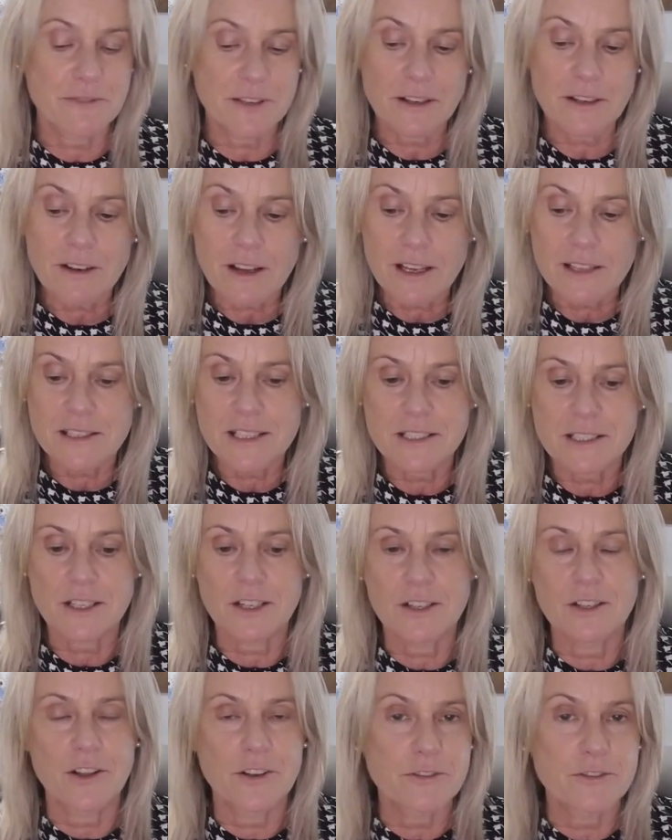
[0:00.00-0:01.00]
feel like there's a
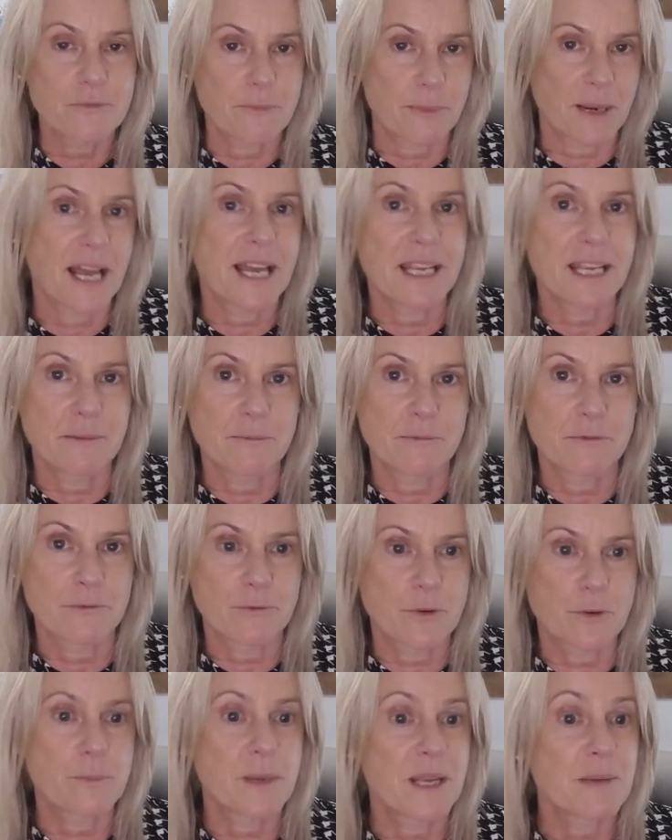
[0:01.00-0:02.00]
lot of blame
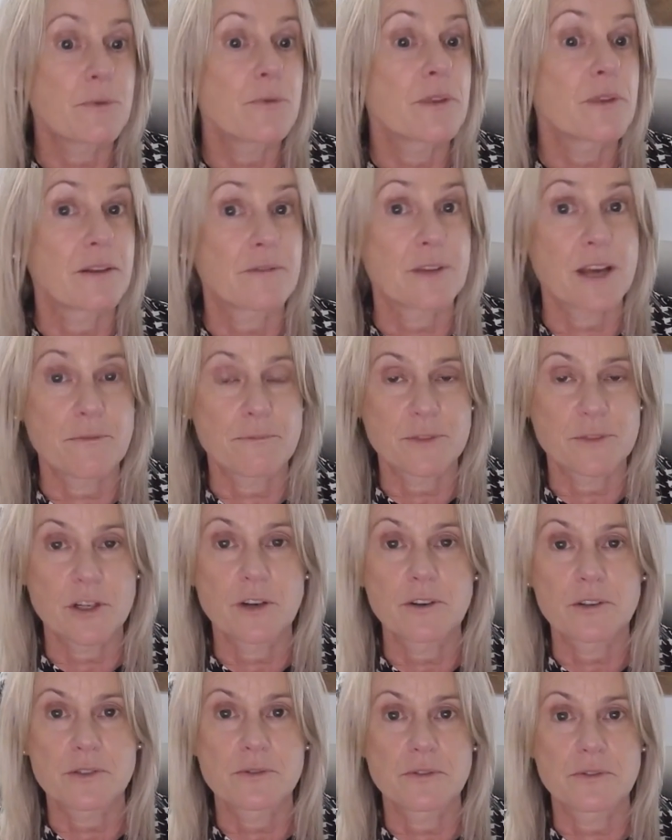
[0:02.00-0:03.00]
for people that have
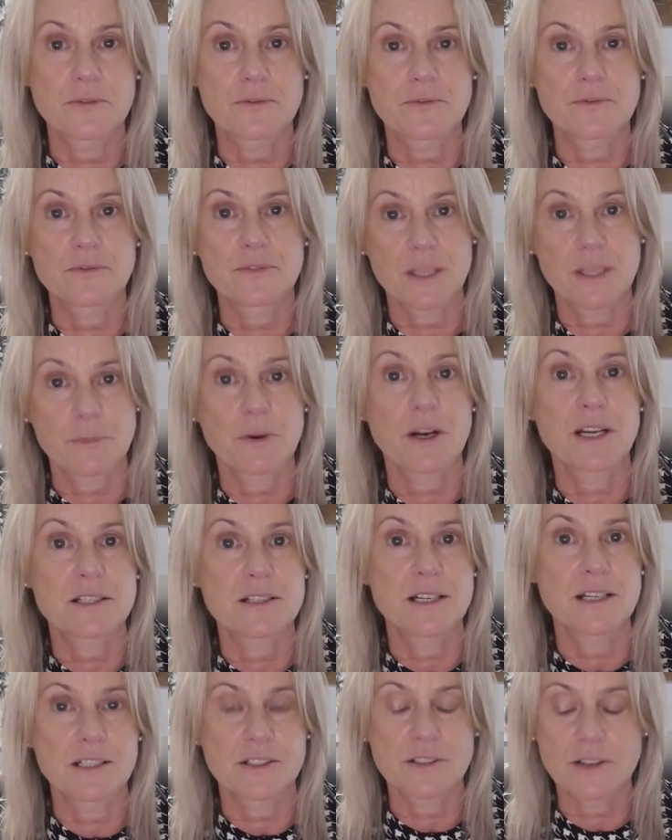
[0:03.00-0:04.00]
dogs with
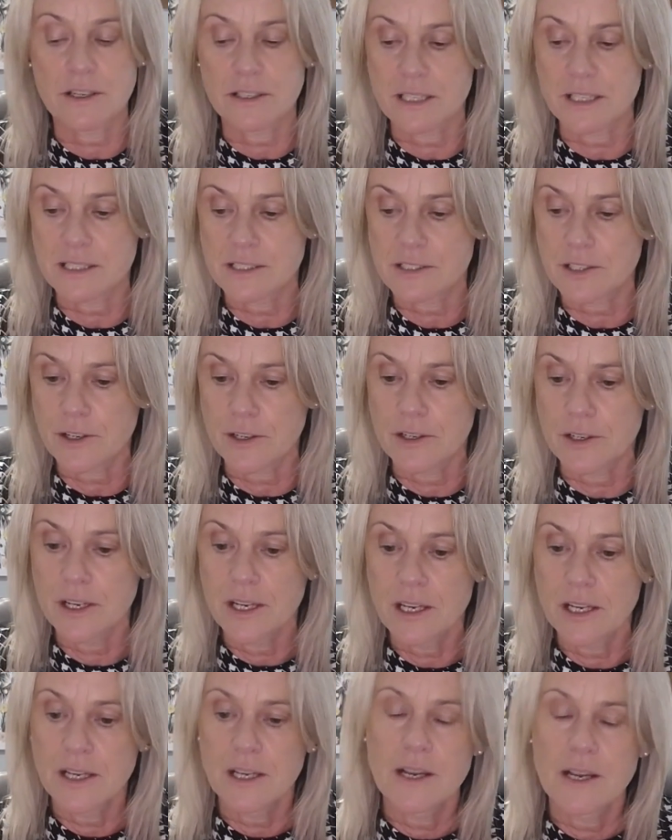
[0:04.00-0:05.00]
separation anxiety. So
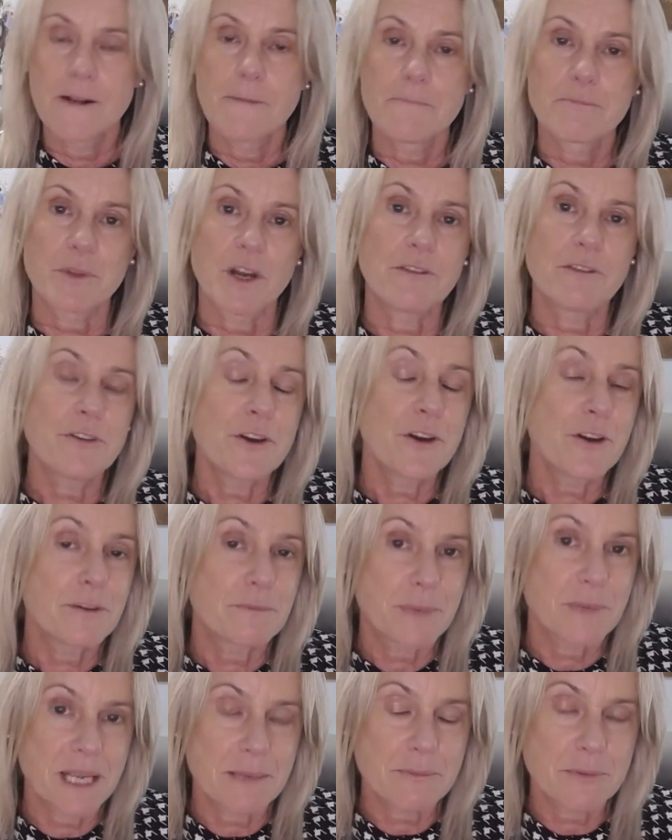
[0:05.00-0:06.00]
I've
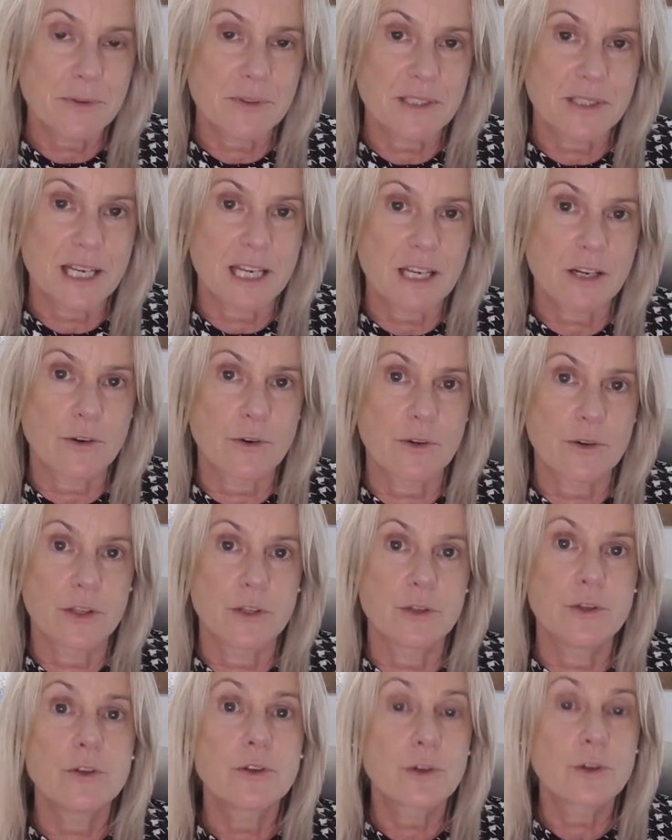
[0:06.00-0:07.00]
heard people say, oh,
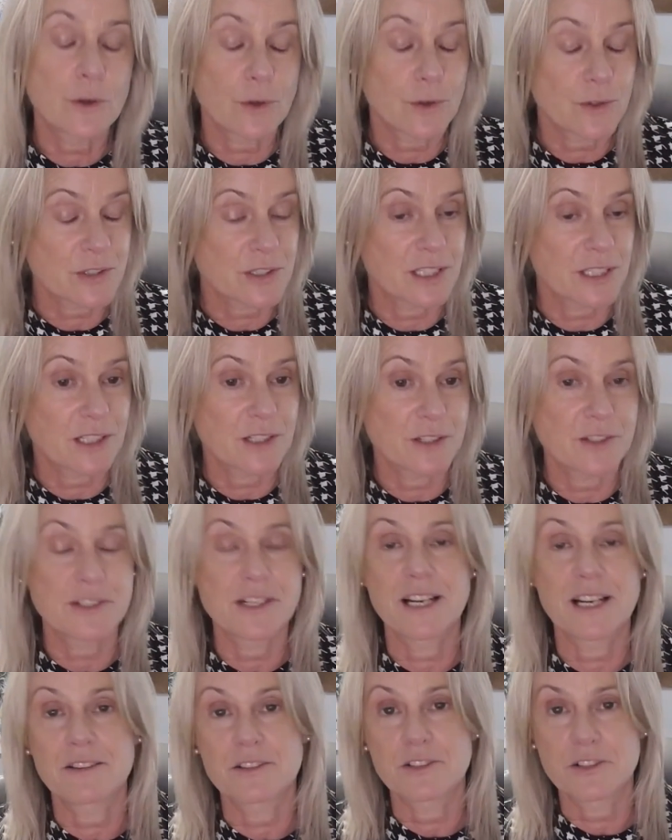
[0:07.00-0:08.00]
you caused it because
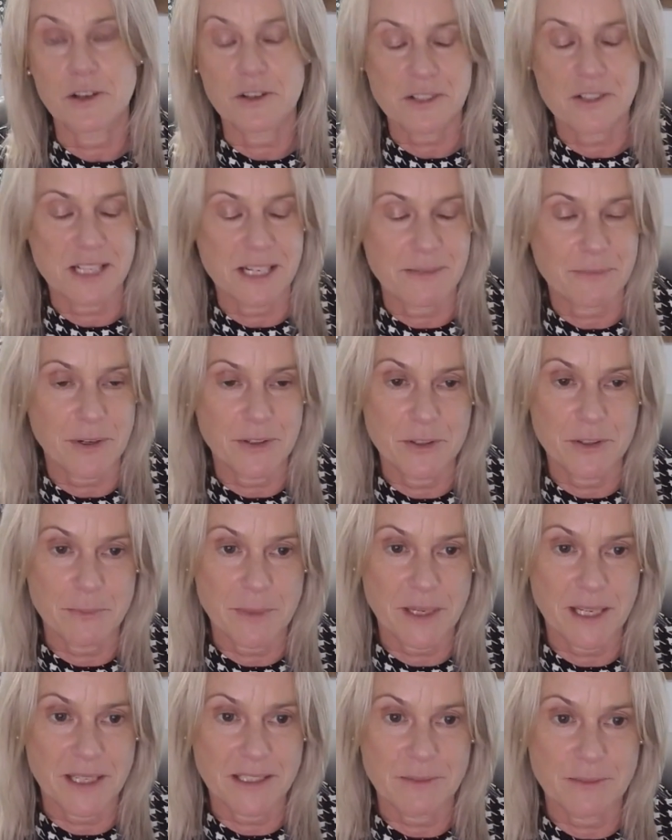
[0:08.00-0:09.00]
you let the dog sleep on your
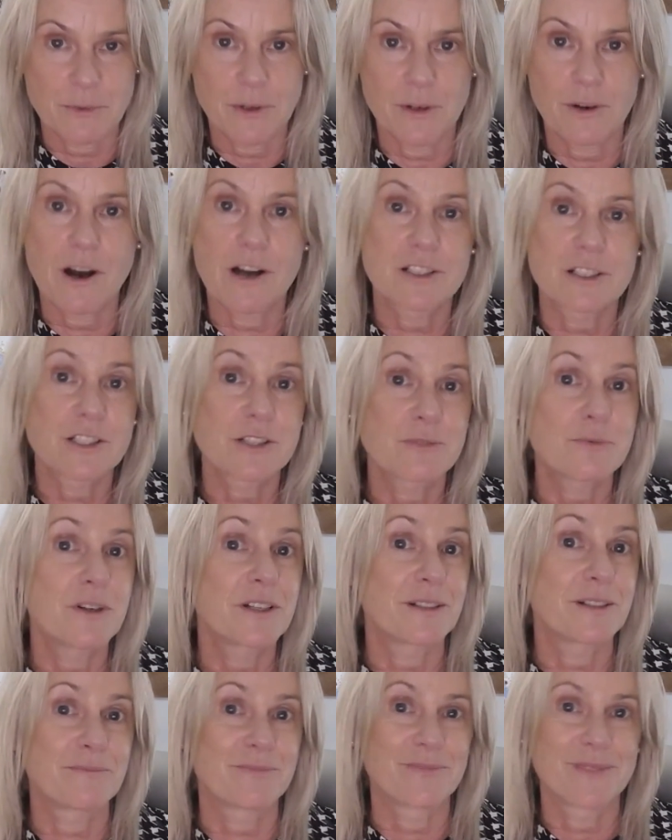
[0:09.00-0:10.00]
bed. Well, I just
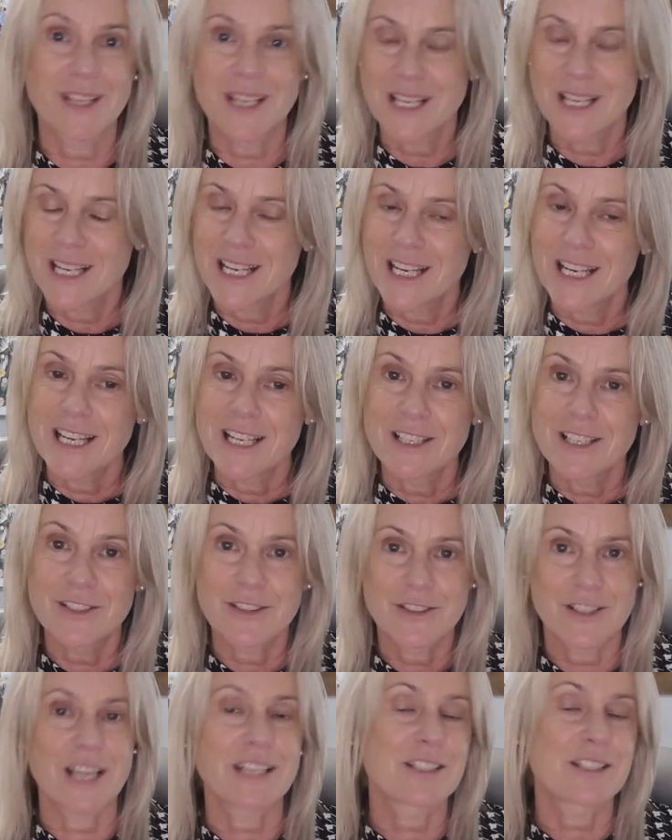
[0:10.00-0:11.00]
want to,
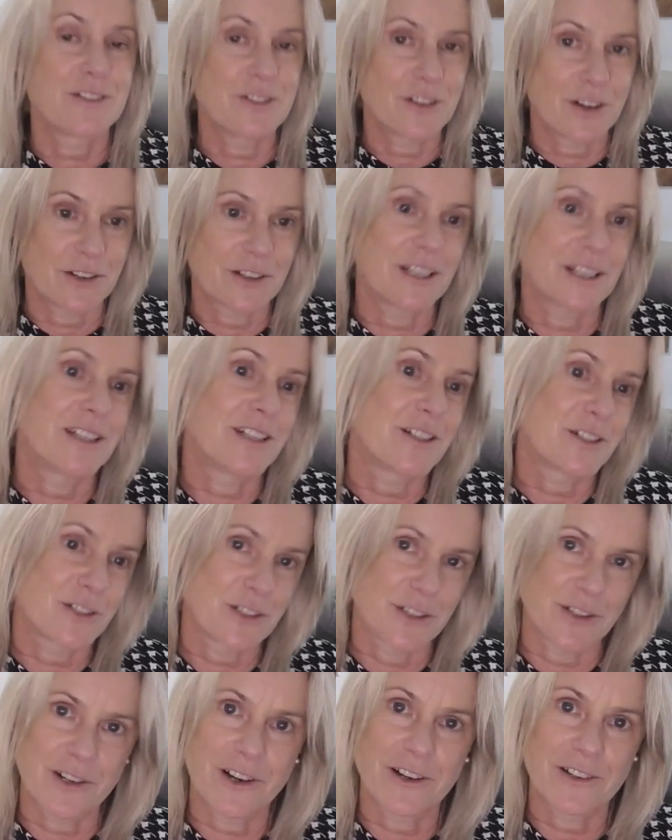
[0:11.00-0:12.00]
that's not an
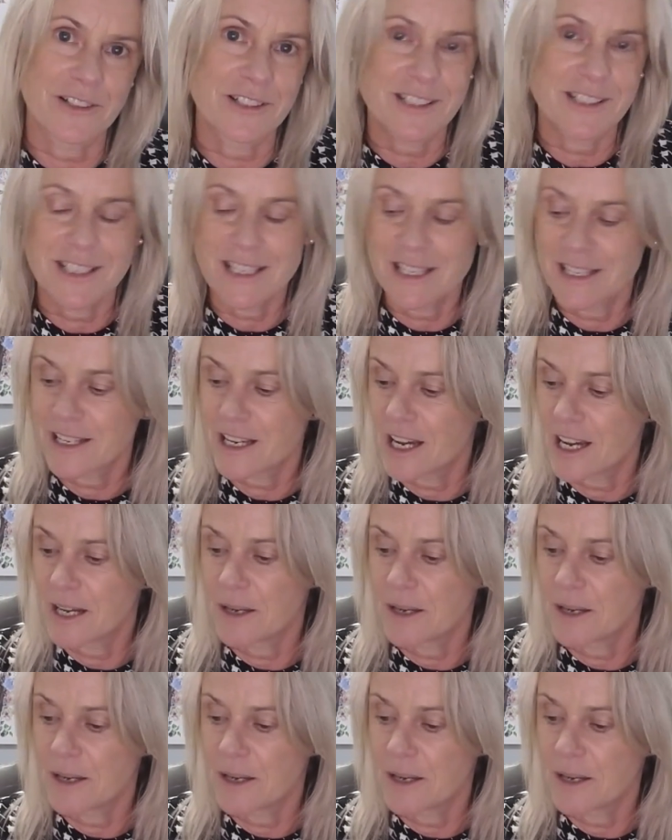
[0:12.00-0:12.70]
issue, honestly.